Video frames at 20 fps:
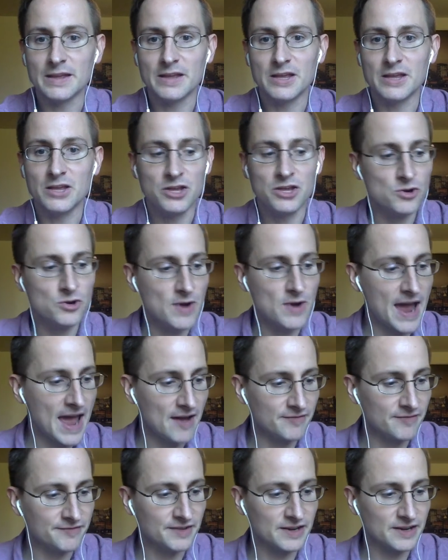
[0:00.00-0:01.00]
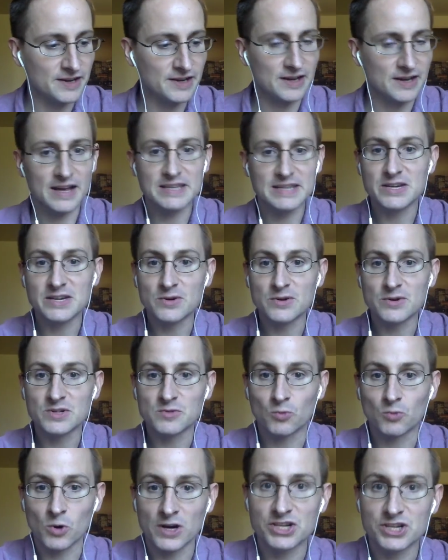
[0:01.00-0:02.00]
You have a series
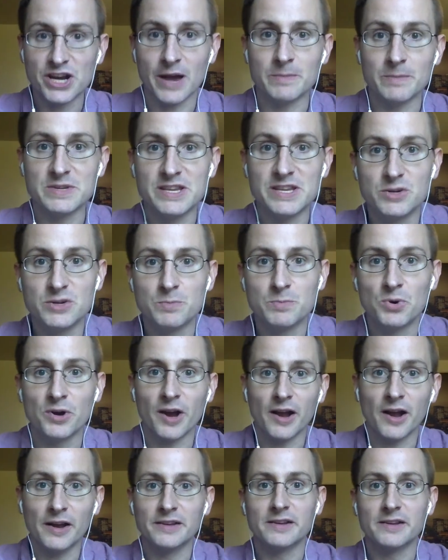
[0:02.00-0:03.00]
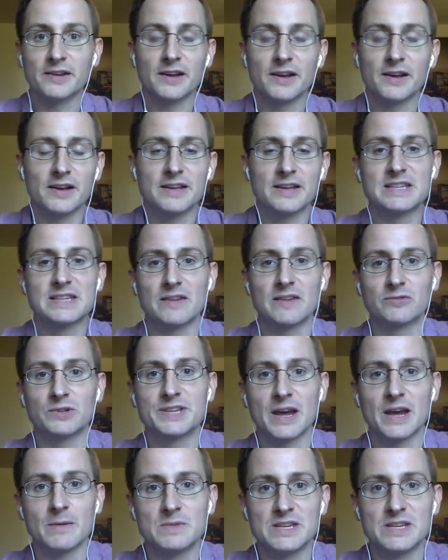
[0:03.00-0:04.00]
of workshops that you put on several
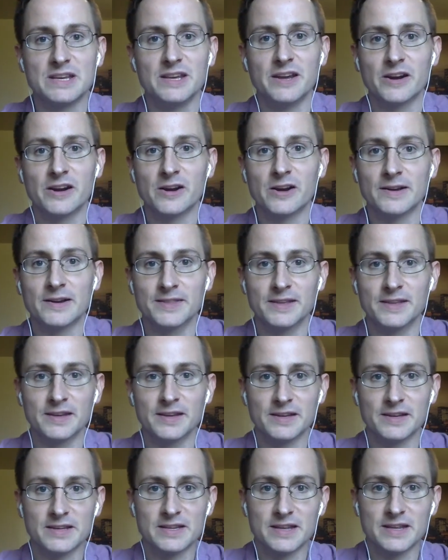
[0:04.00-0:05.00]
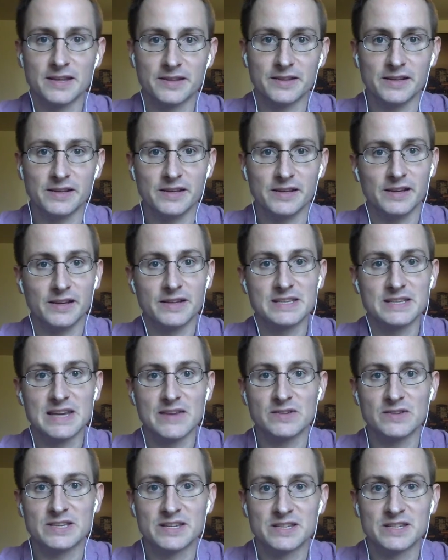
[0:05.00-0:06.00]
times a year in the
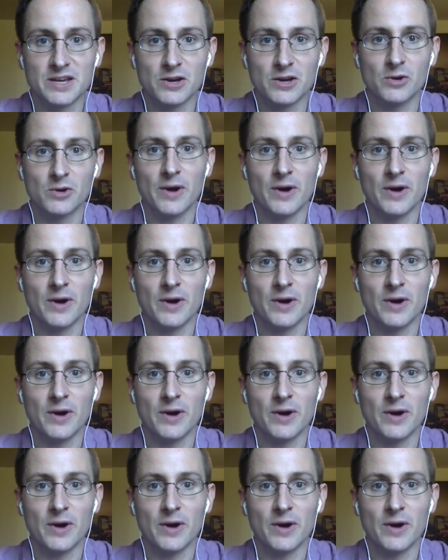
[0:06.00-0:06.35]
San Francisco